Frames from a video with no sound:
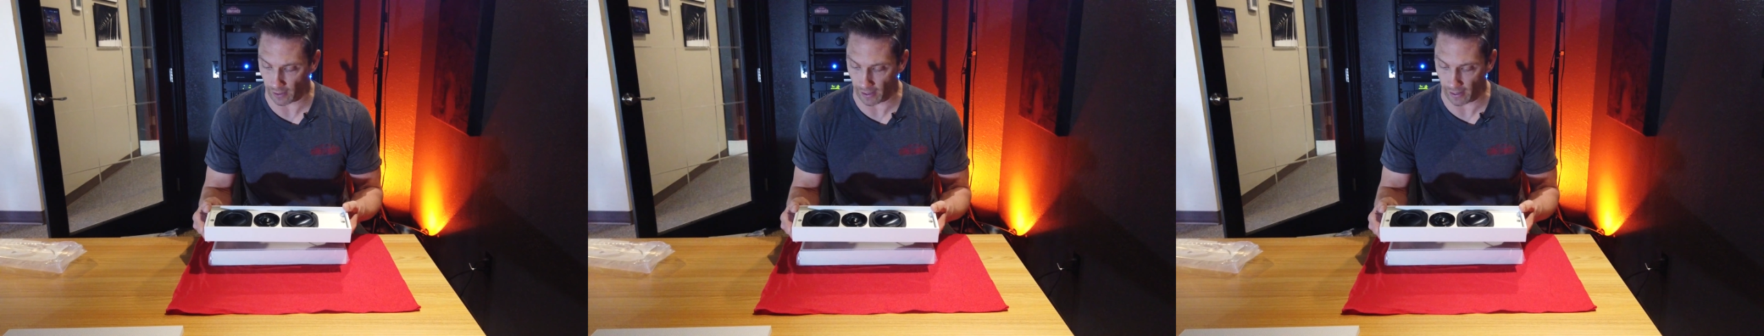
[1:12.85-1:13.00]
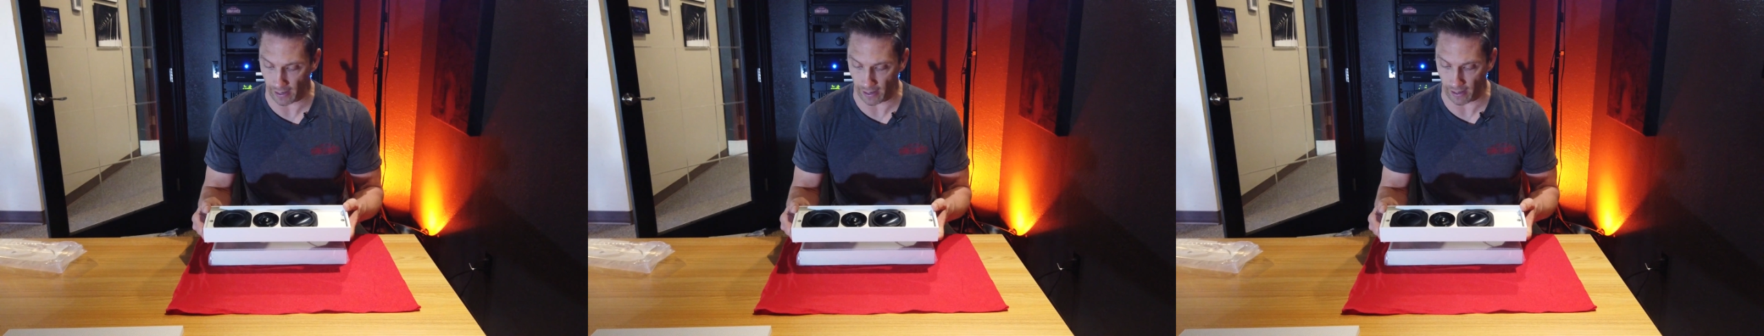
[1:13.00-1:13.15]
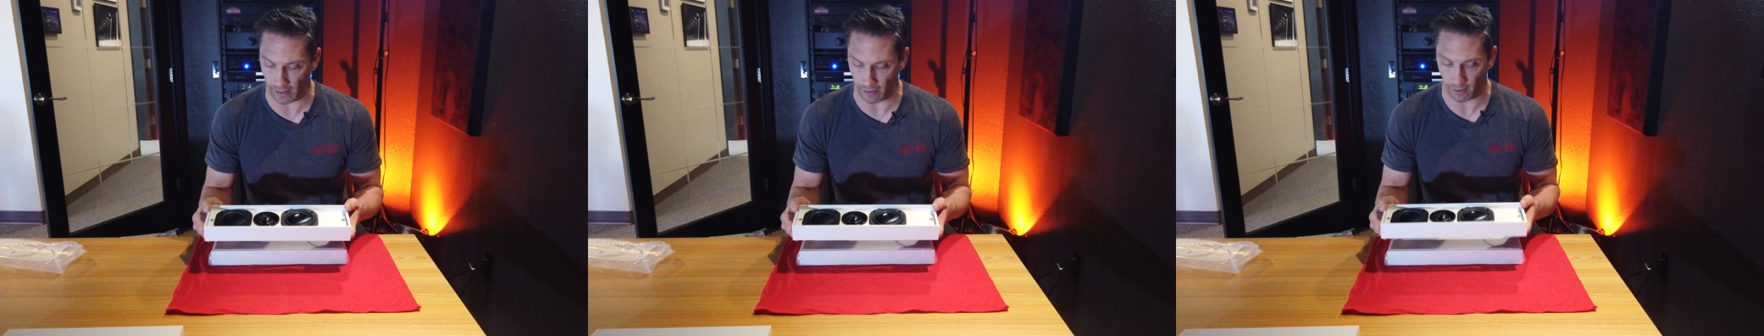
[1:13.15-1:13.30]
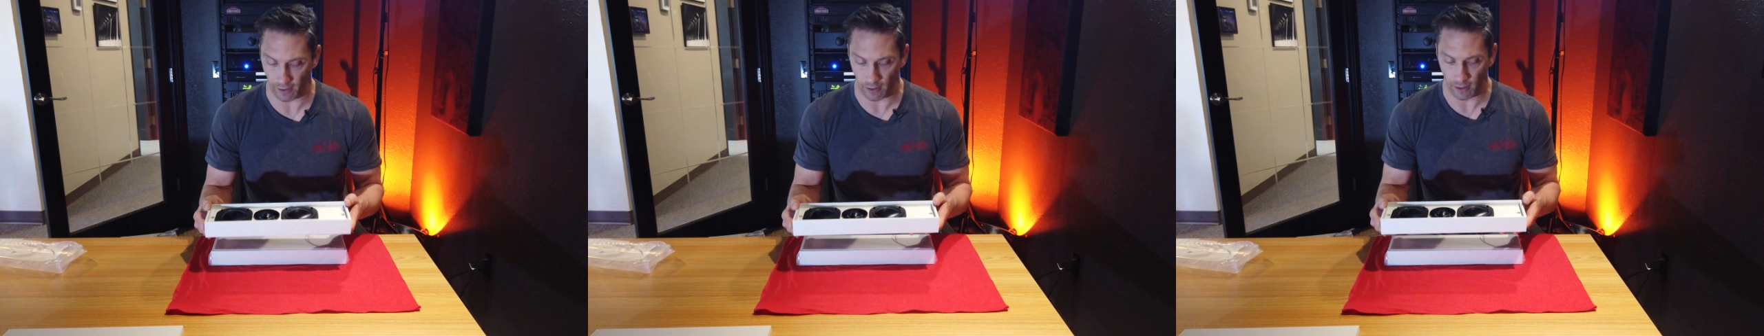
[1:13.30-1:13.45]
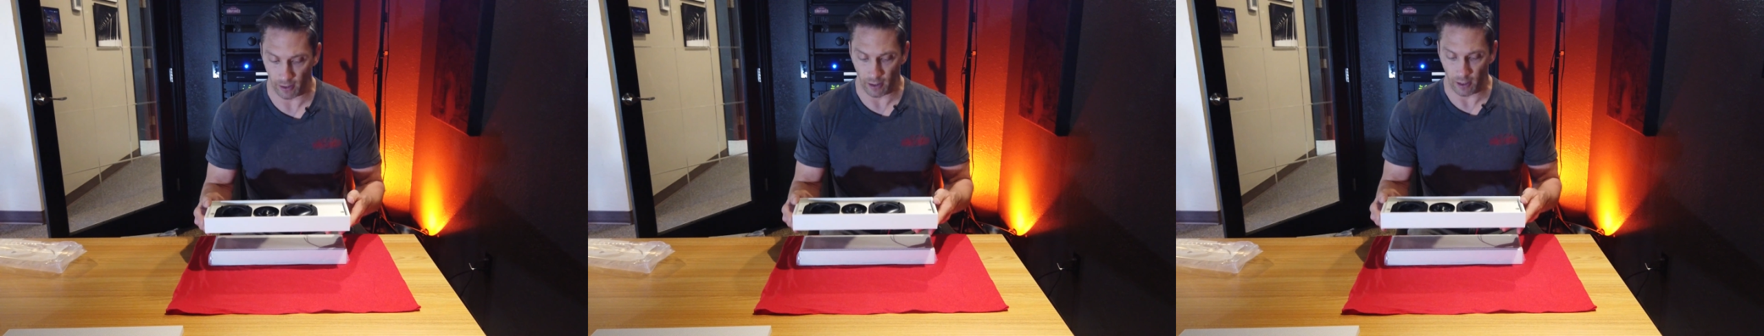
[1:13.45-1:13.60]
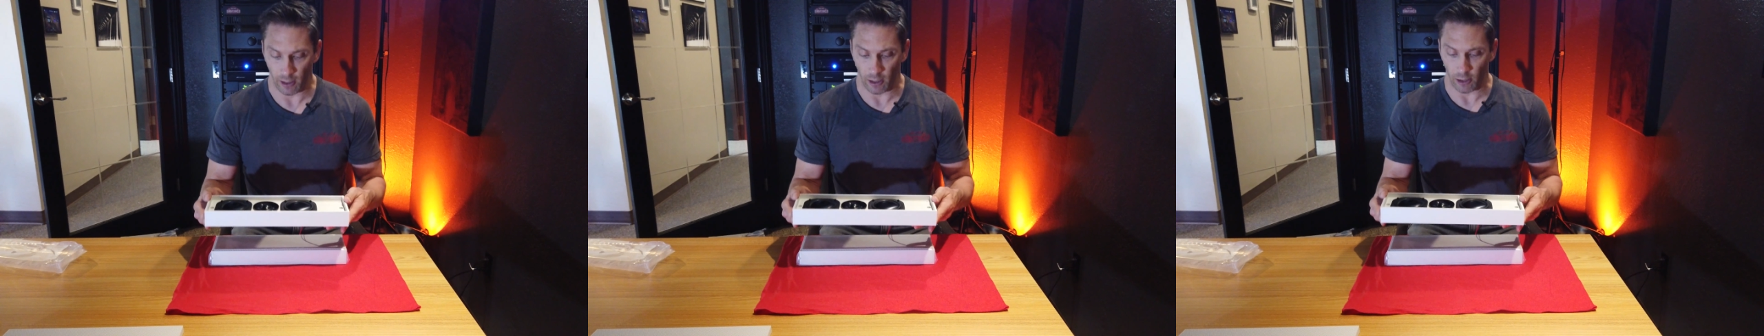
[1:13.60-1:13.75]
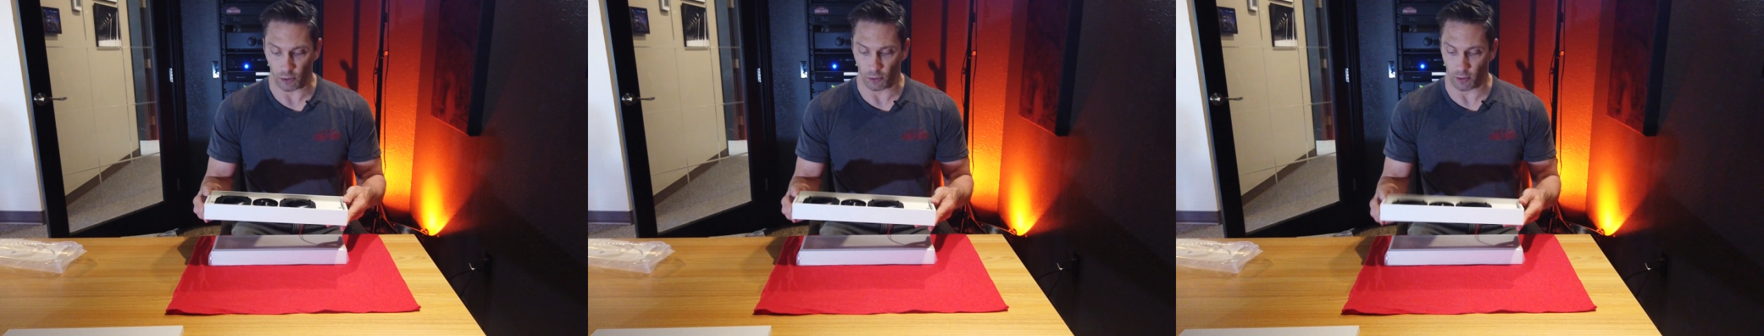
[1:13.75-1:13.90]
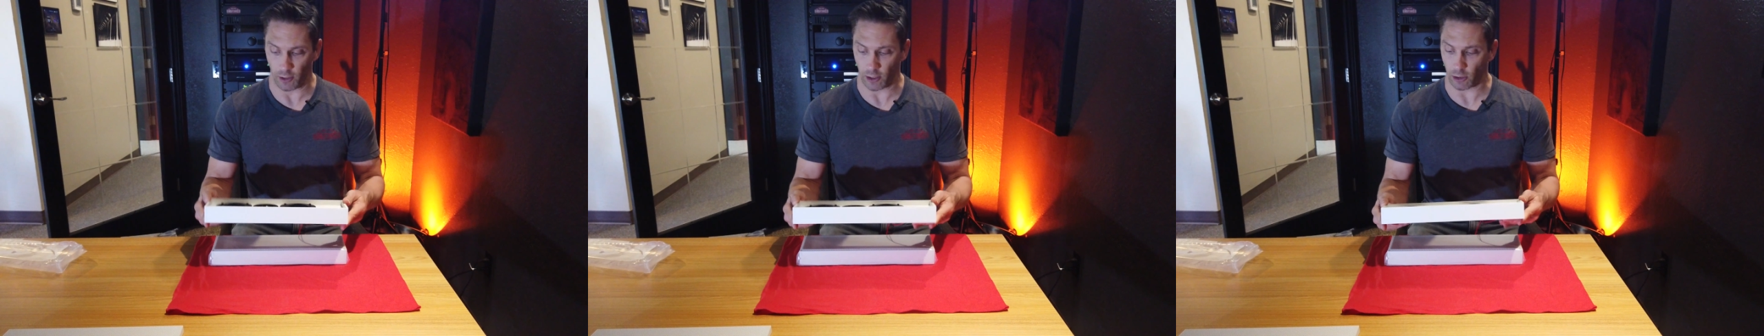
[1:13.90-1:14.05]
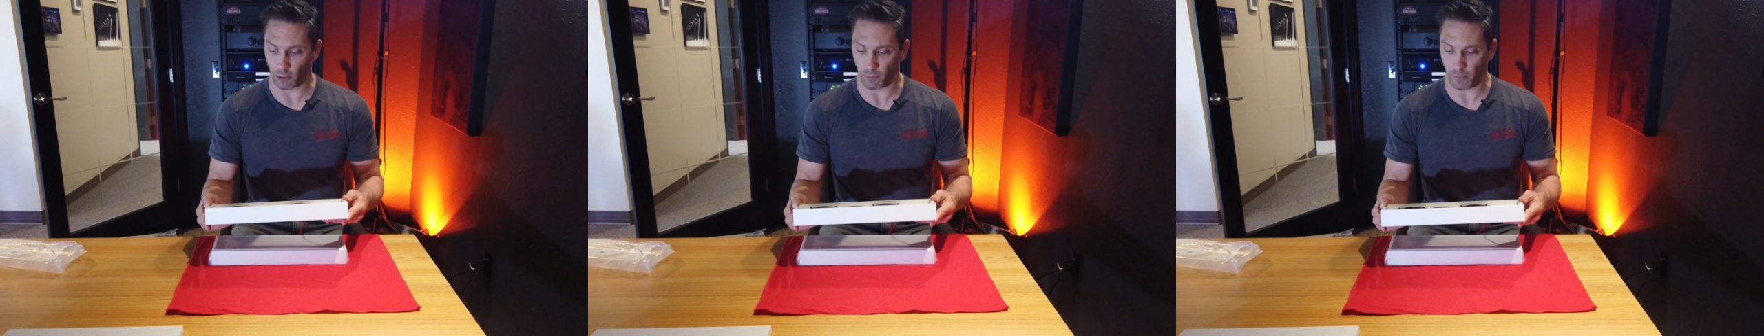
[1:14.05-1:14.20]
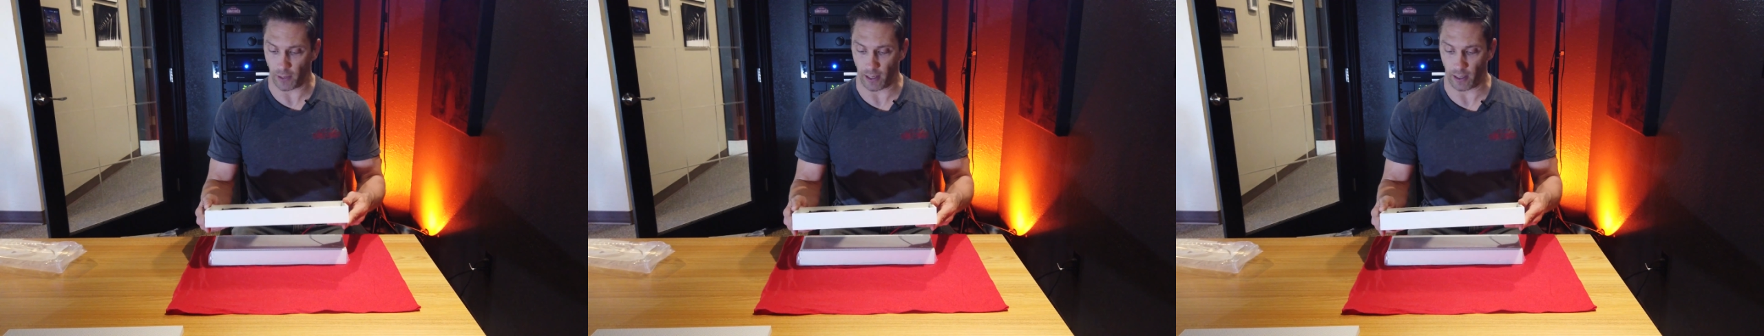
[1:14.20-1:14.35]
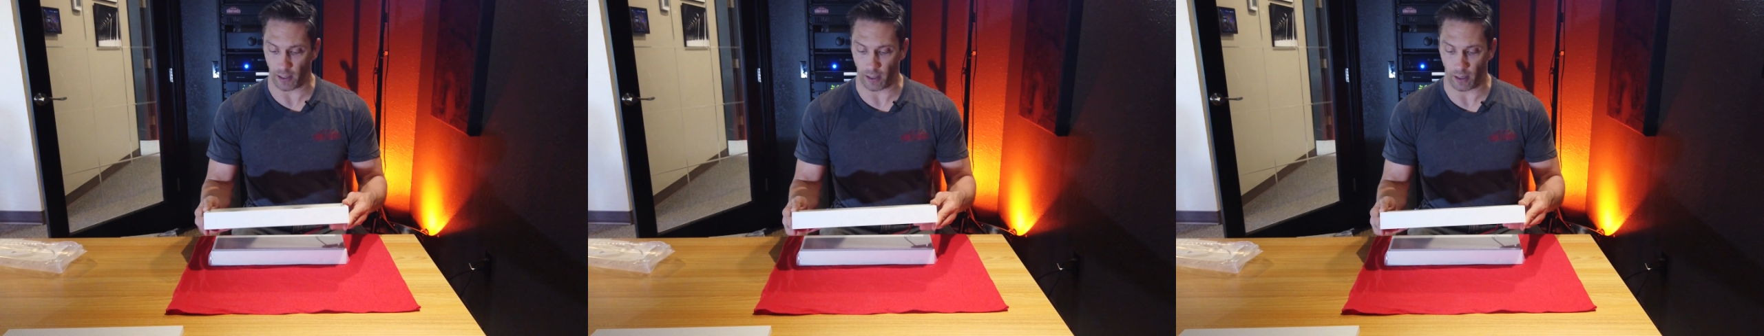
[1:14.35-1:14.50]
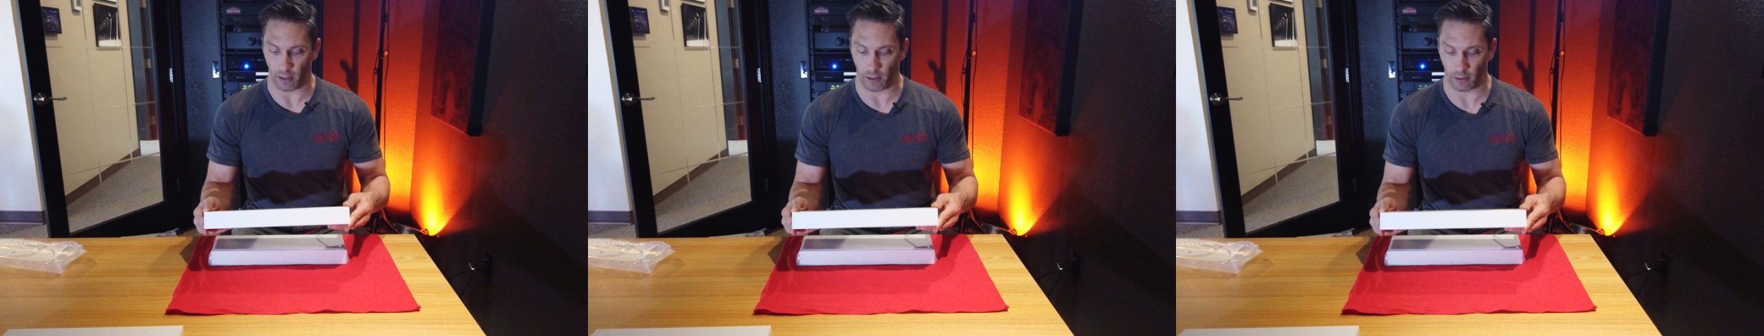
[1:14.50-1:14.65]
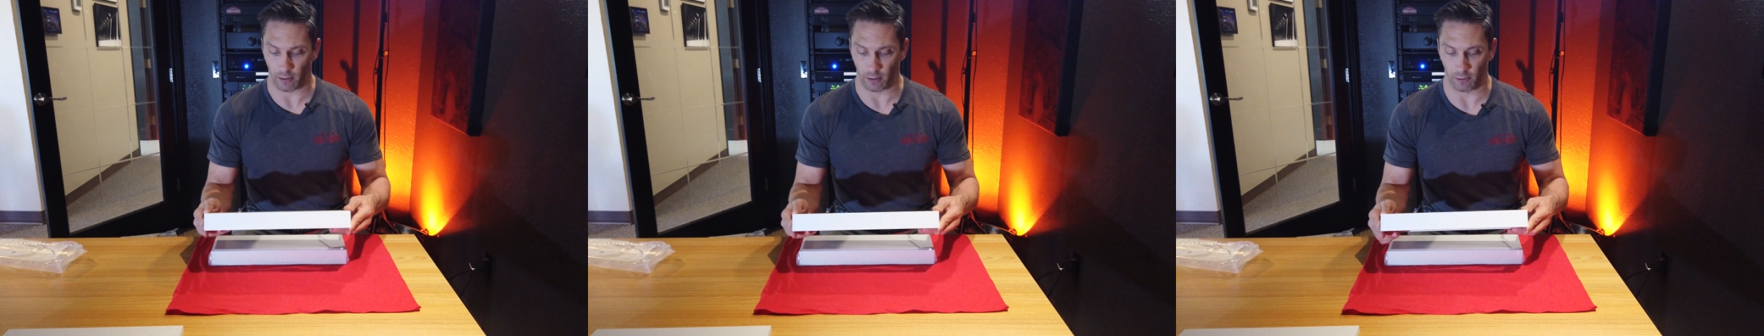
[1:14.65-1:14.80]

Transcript: And so these are made